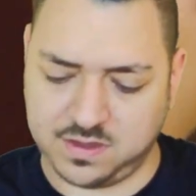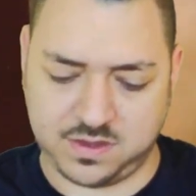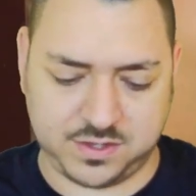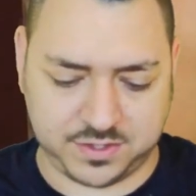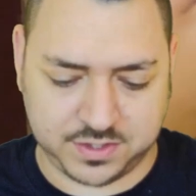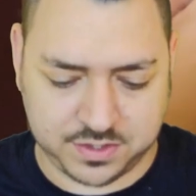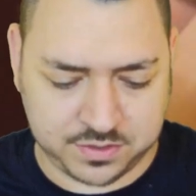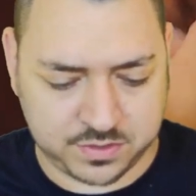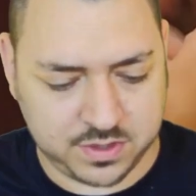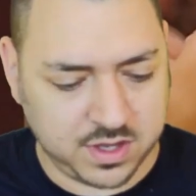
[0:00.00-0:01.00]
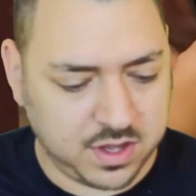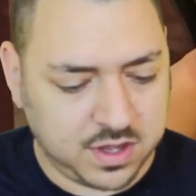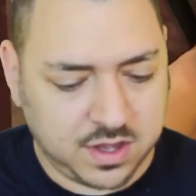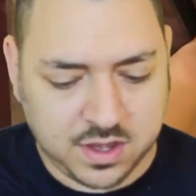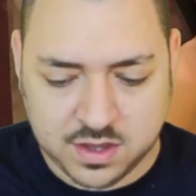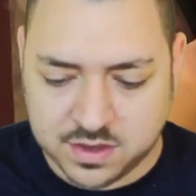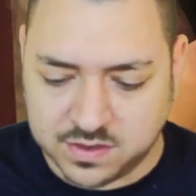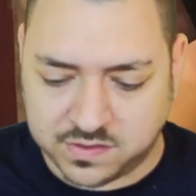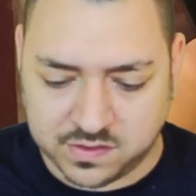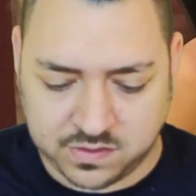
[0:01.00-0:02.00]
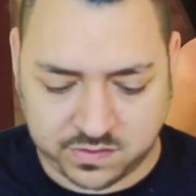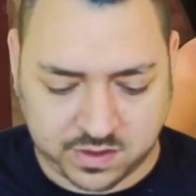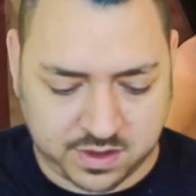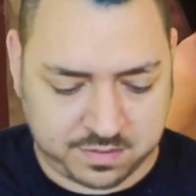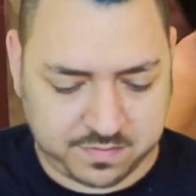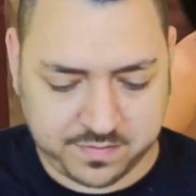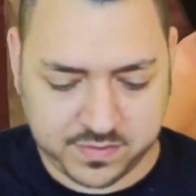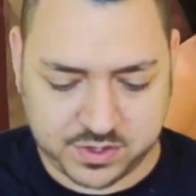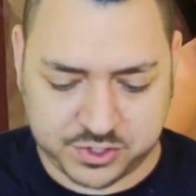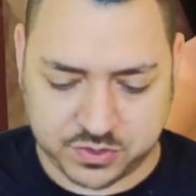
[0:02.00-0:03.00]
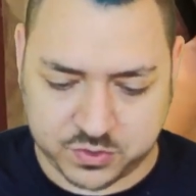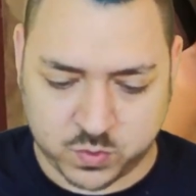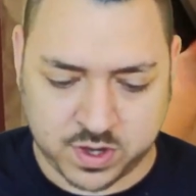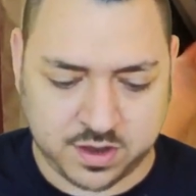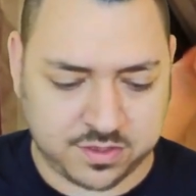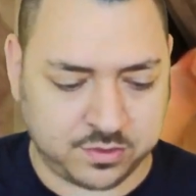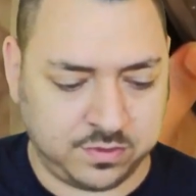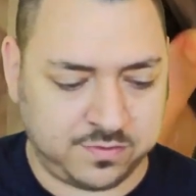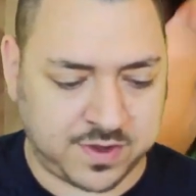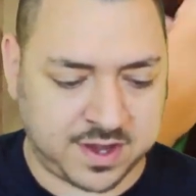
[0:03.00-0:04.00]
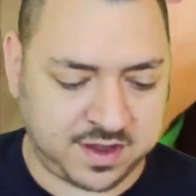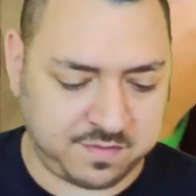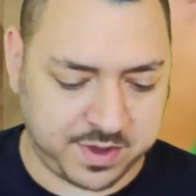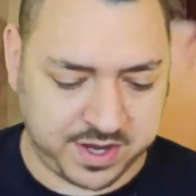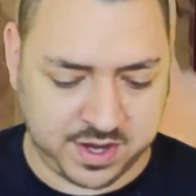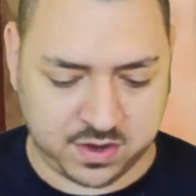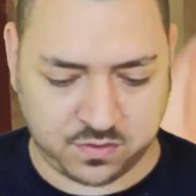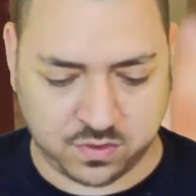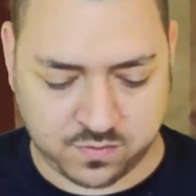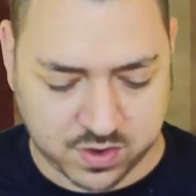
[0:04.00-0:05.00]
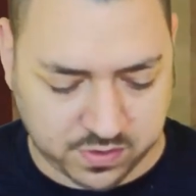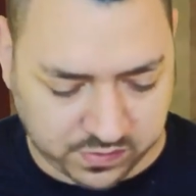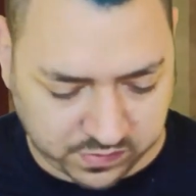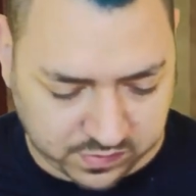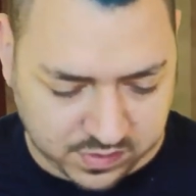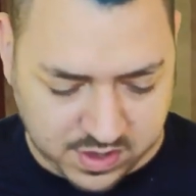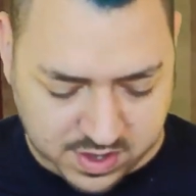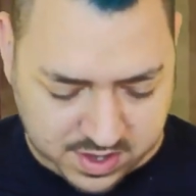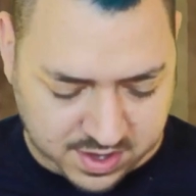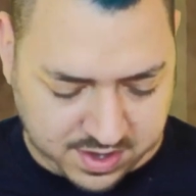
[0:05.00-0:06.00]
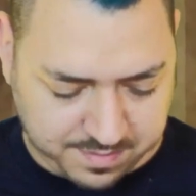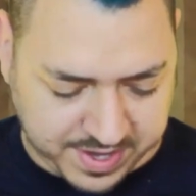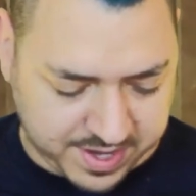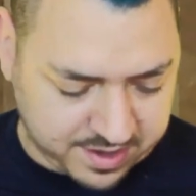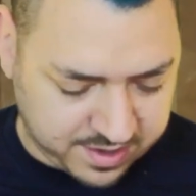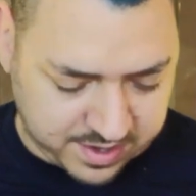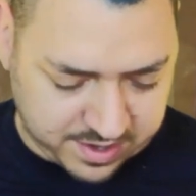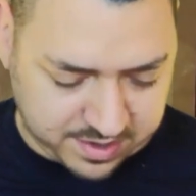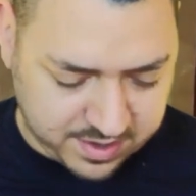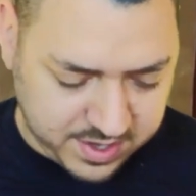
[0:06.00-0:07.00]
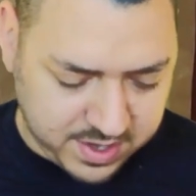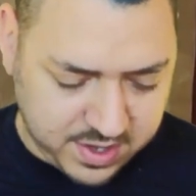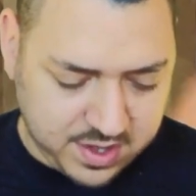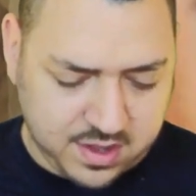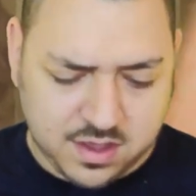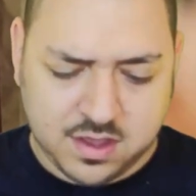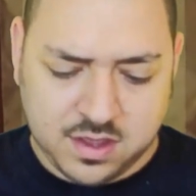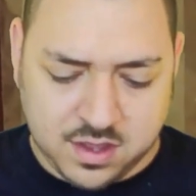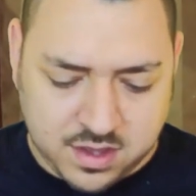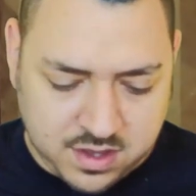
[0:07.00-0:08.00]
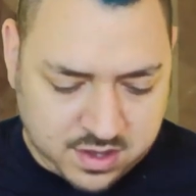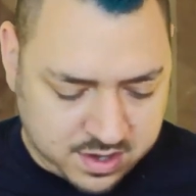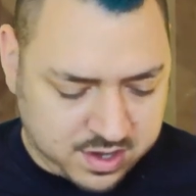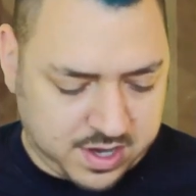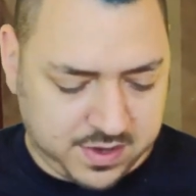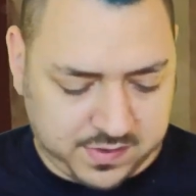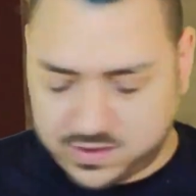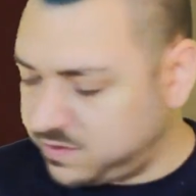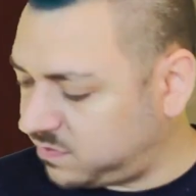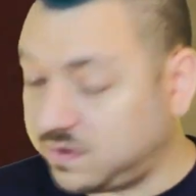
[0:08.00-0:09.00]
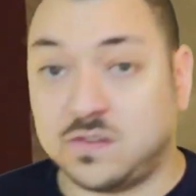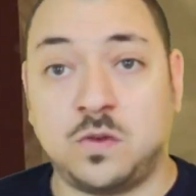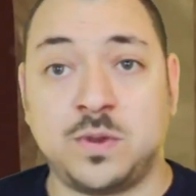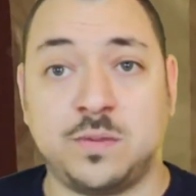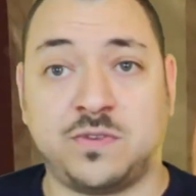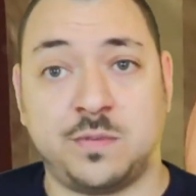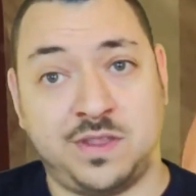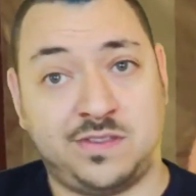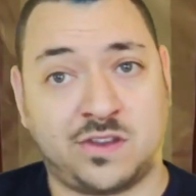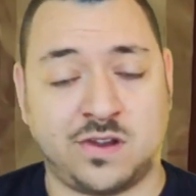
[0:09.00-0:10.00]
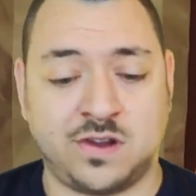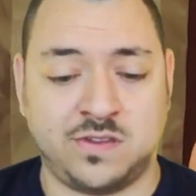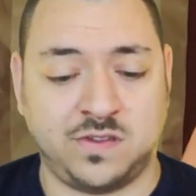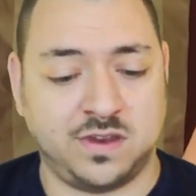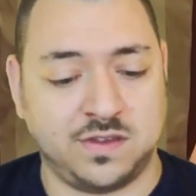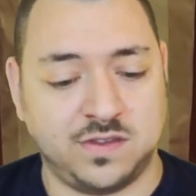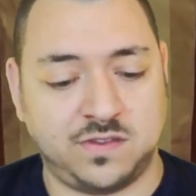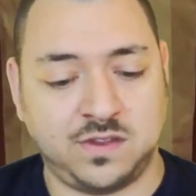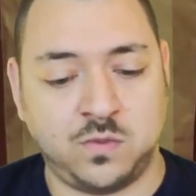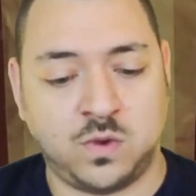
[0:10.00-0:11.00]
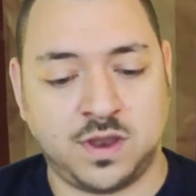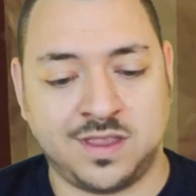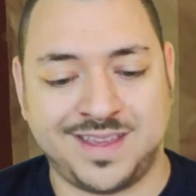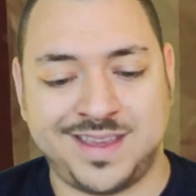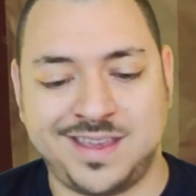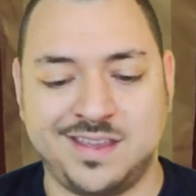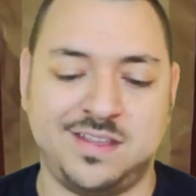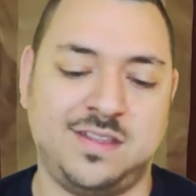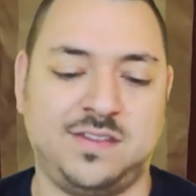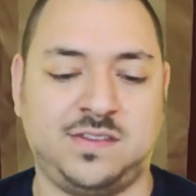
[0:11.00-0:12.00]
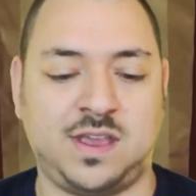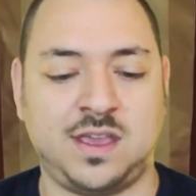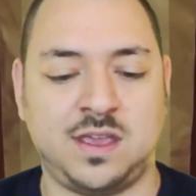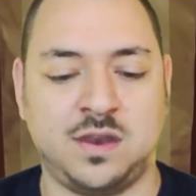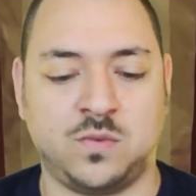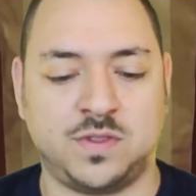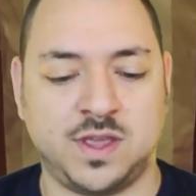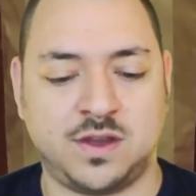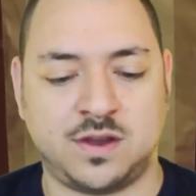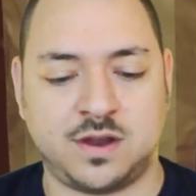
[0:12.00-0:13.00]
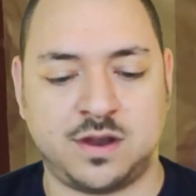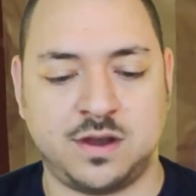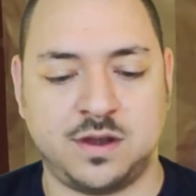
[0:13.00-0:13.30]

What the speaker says: So, this is, it shows 1 through 5, but in a reverse pattern there. Alright, so let's open up some of these cards and see what they say and what they are.